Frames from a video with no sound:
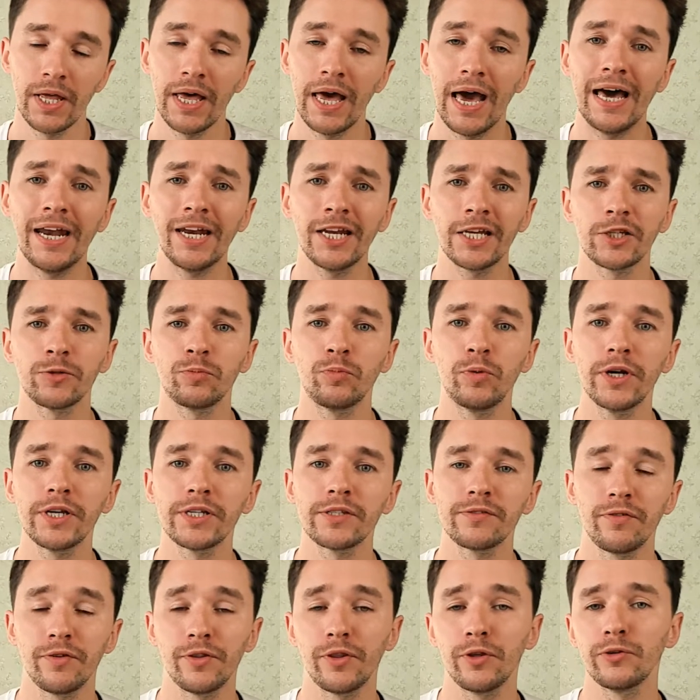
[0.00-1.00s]
AliExpress,
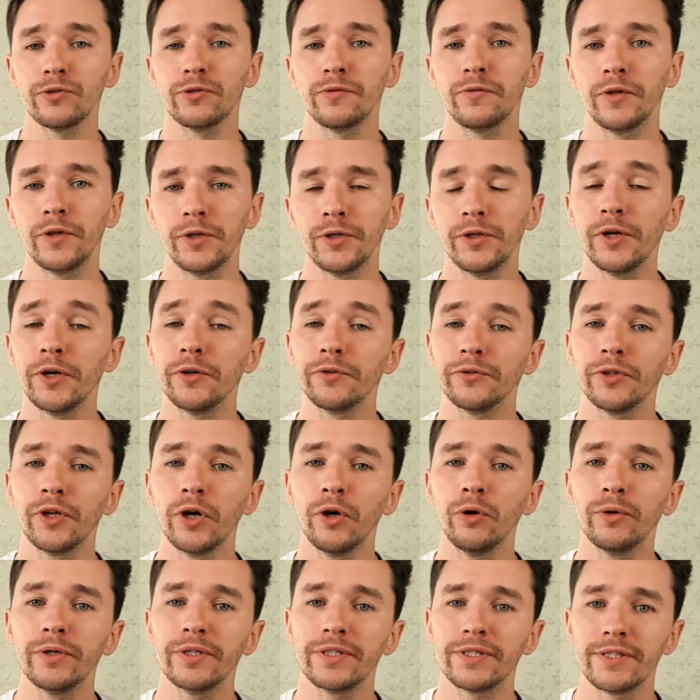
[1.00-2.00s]
for those of you who don't
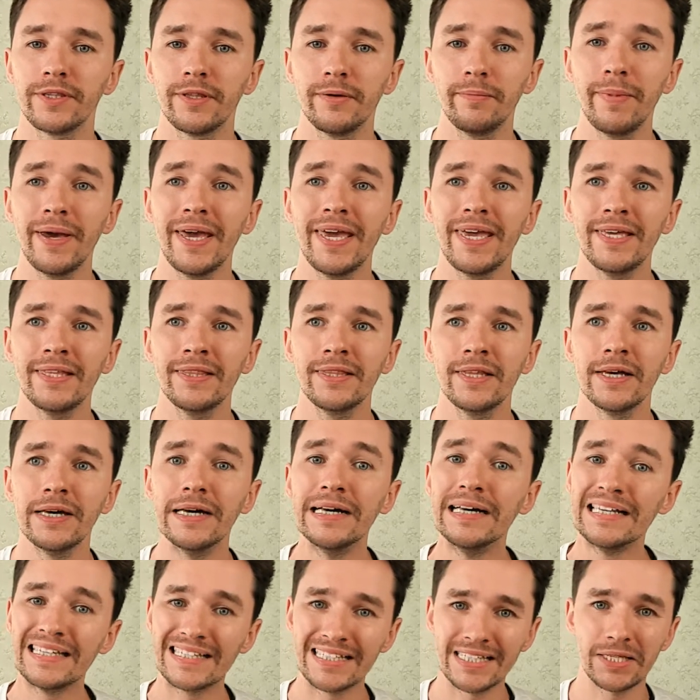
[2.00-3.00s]
know, is the main
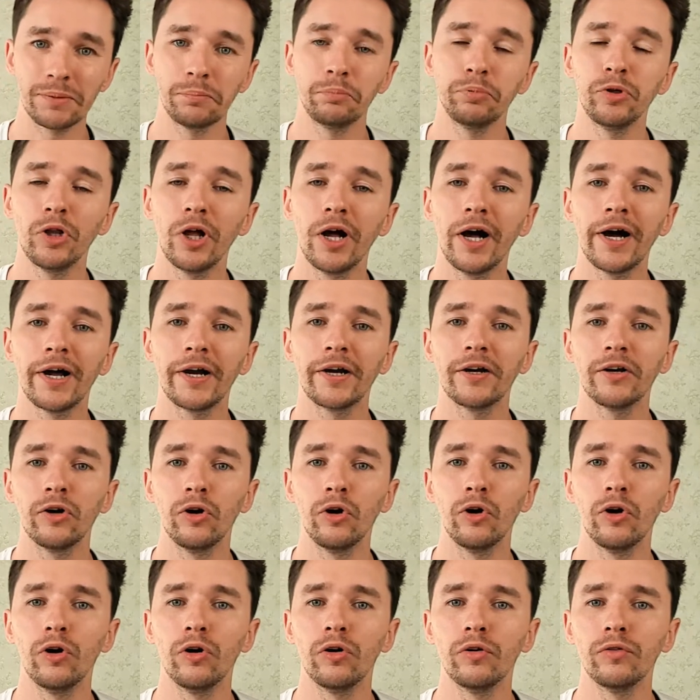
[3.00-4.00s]
supplier
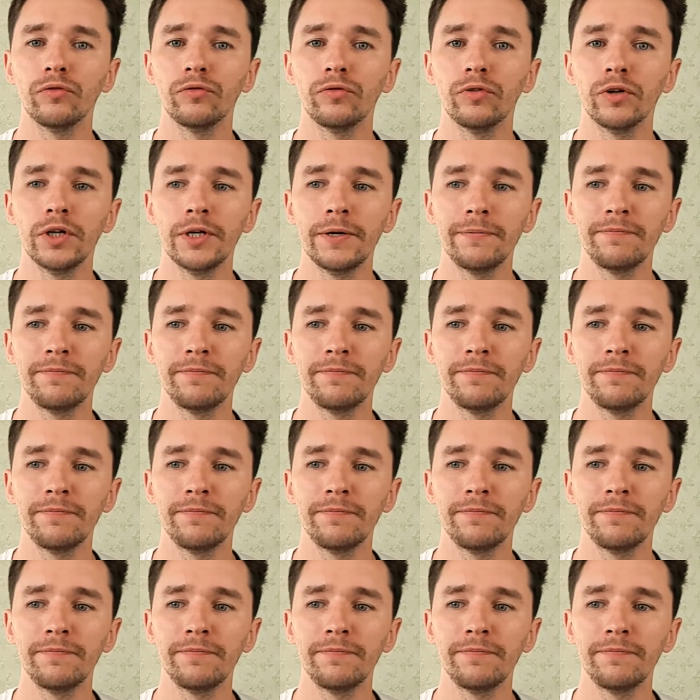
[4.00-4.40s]
of